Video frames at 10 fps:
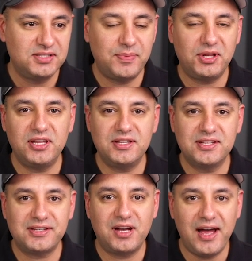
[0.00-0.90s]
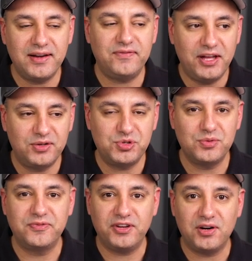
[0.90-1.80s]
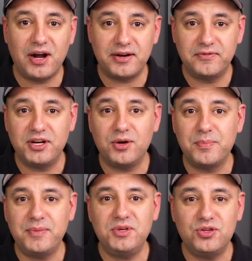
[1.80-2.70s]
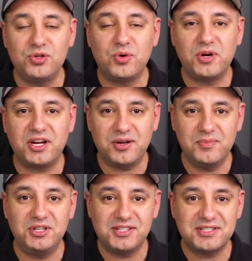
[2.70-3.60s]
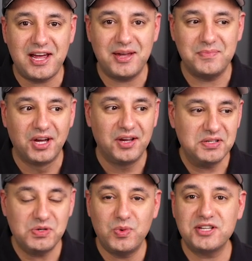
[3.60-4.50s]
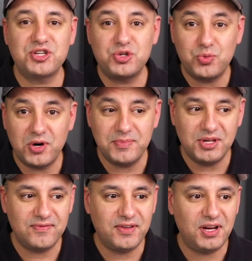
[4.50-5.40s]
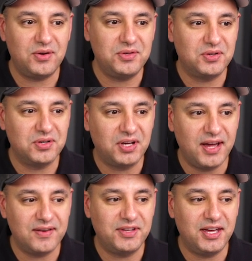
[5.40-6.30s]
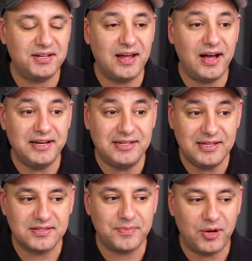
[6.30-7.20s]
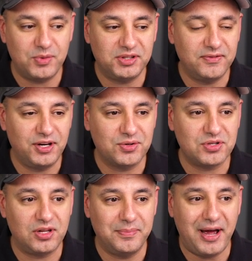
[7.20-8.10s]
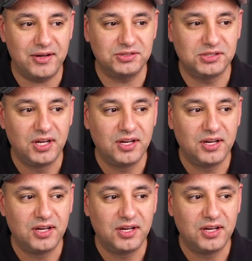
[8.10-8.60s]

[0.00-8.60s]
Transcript: Typically, this kind of helps you figure out a video. Maybe you don't want to commit the time to watch a 20-minute video. You could kind of get ideas about what the video is all about